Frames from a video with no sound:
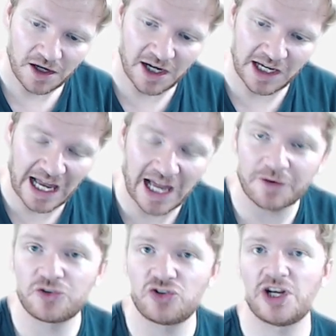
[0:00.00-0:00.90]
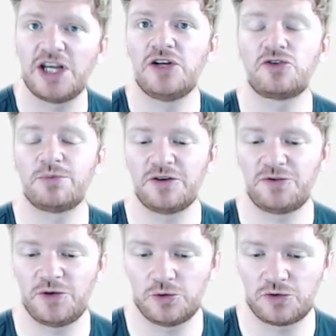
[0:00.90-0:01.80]
I have changed my
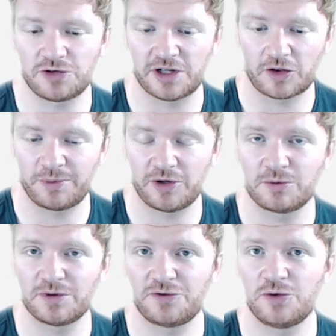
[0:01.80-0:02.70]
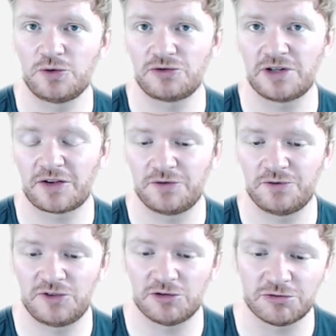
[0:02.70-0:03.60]
field strength because my field strength
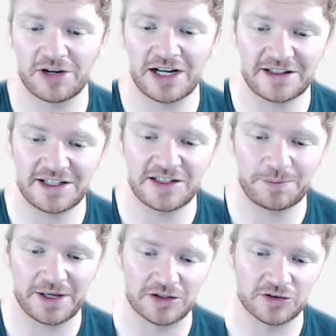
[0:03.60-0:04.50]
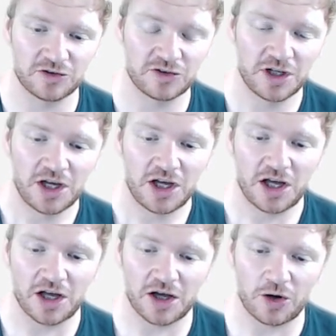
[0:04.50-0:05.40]
directly depends
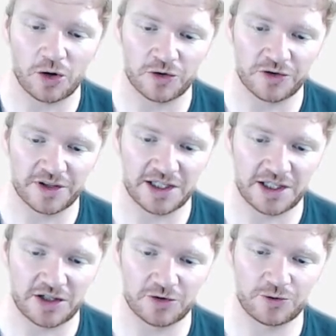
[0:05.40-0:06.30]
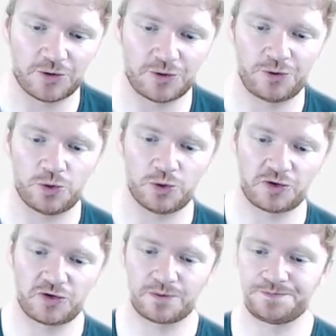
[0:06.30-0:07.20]
uh, on the
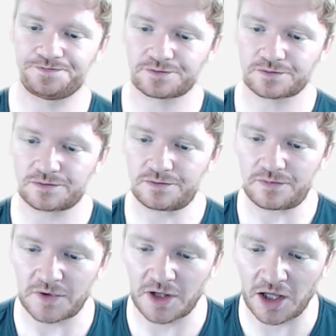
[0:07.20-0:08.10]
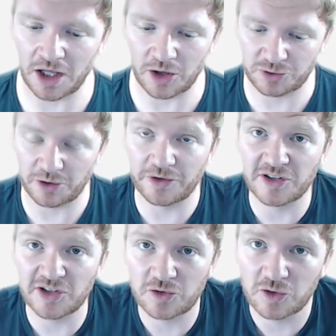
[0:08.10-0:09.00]
force, uh, sorry, on
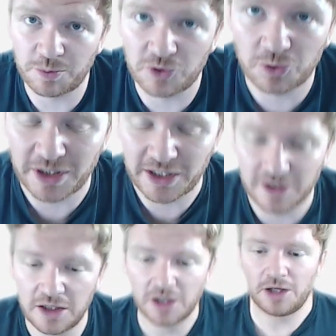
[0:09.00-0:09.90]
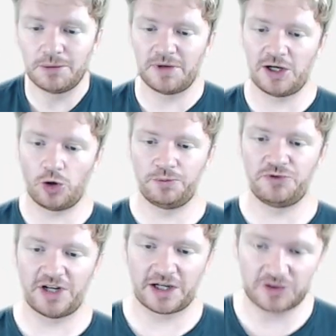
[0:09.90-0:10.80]
the distance between my
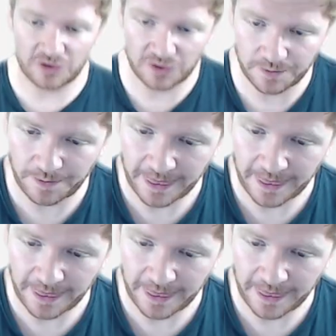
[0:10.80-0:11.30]
objects.